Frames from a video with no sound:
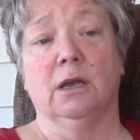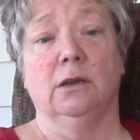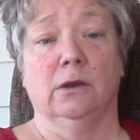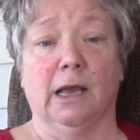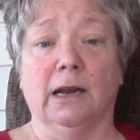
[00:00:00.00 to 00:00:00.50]

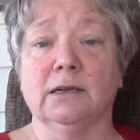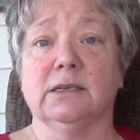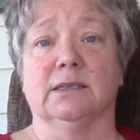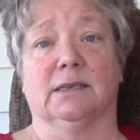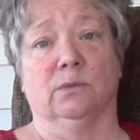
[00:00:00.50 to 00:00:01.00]
you get
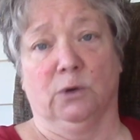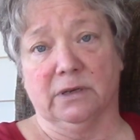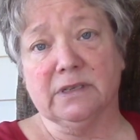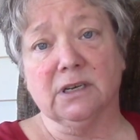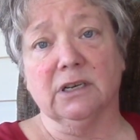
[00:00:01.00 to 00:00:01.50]
into some real
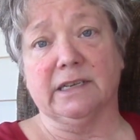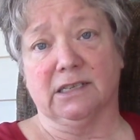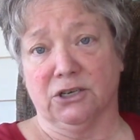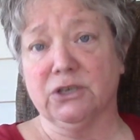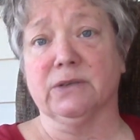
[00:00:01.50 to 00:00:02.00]
serious
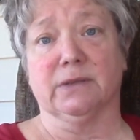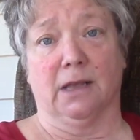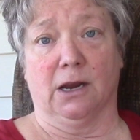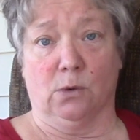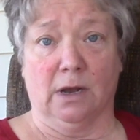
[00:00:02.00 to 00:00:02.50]
issues
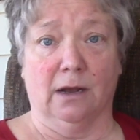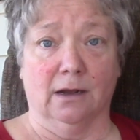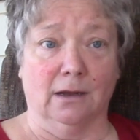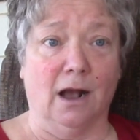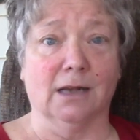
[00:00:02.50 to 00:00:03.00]
like
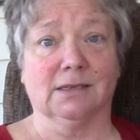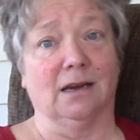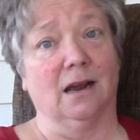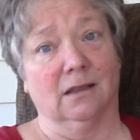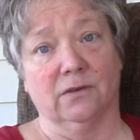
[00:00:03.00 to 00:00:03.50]

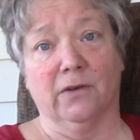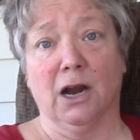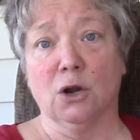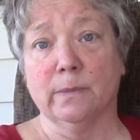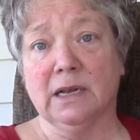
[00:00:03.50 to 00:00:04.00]
hostile
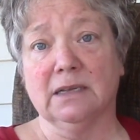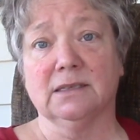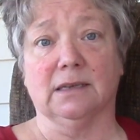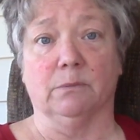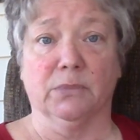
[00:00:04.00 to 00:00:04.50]

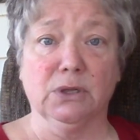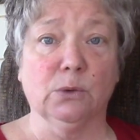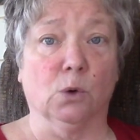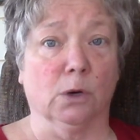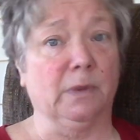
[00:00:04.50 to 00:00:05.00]
environments and
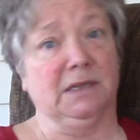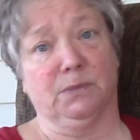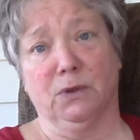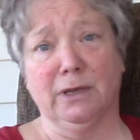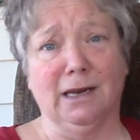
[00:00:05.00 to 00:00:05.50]
workplace
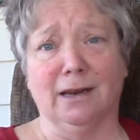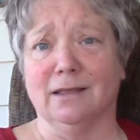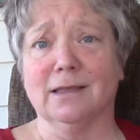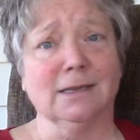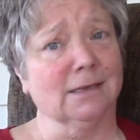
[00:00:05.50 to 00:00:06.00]
bullying
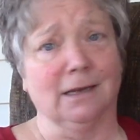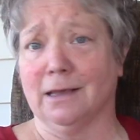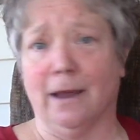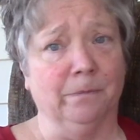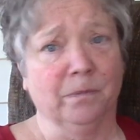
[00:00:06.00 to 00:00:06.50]
and things like
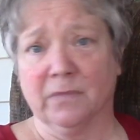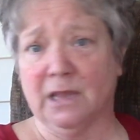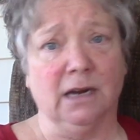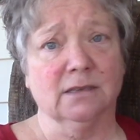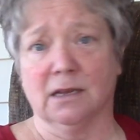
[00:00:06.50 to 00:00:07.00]
that.
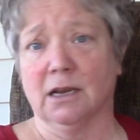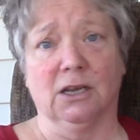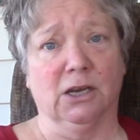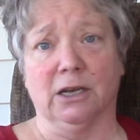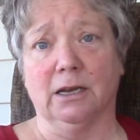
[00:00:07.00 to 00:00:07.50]
That is not
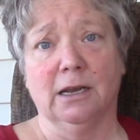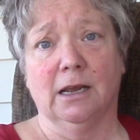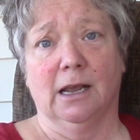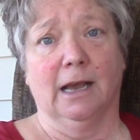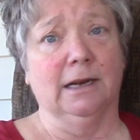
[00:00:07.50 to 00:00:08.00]
good,
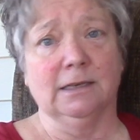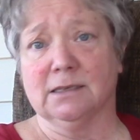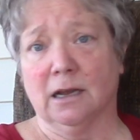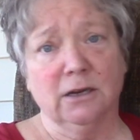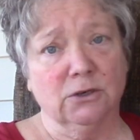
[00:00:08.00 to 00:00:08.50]
and it's
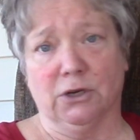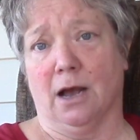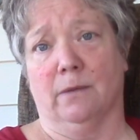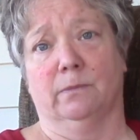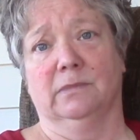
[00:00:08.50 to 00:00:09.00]
not your
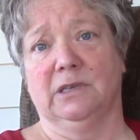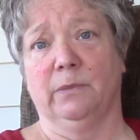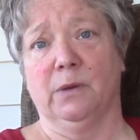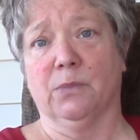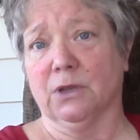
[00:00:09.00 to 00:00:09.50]
job to
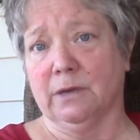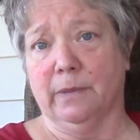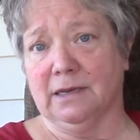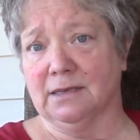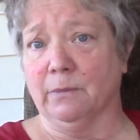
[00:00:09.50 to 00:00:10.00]
be bullied
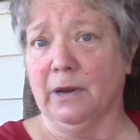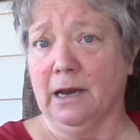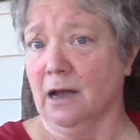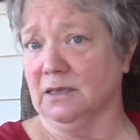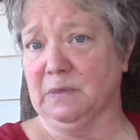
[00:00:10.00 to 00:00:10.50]
by somebody
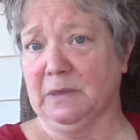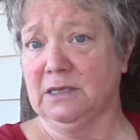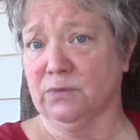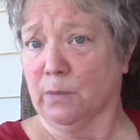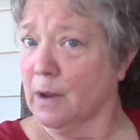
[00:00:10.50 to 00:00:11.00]
else.
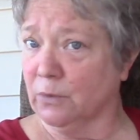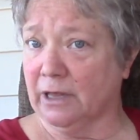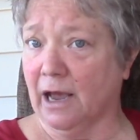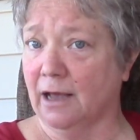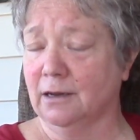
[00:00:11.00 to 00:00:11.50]
Please remember
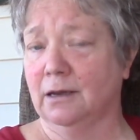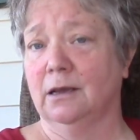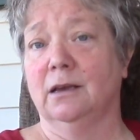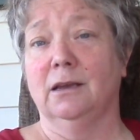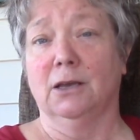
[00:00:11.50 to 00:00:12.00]
that.
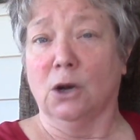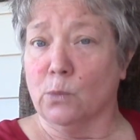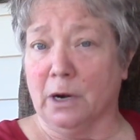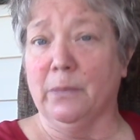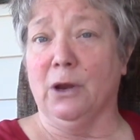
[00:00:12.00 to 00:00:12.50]
You don't
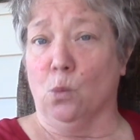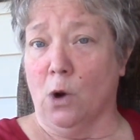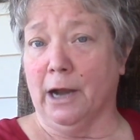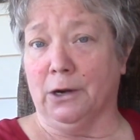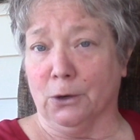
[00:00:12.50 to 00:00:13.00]
want to be a
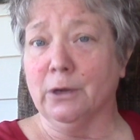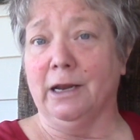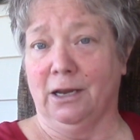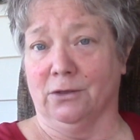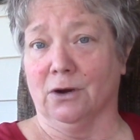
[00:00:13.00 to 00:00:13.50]
whiner
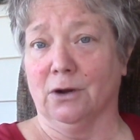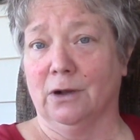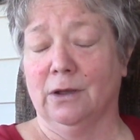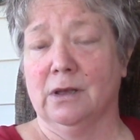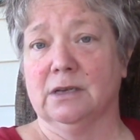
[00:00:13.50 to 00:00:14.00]
either.
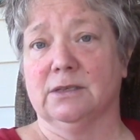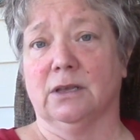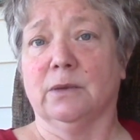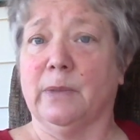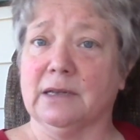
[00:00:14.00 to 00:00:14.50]
So
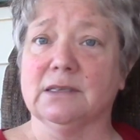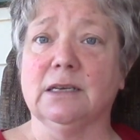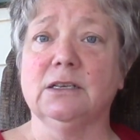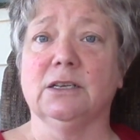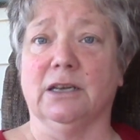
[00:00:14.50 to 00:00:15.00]
the best
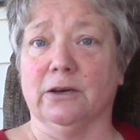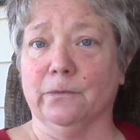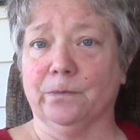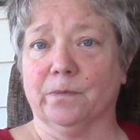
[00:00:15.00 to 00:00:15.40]
thing to do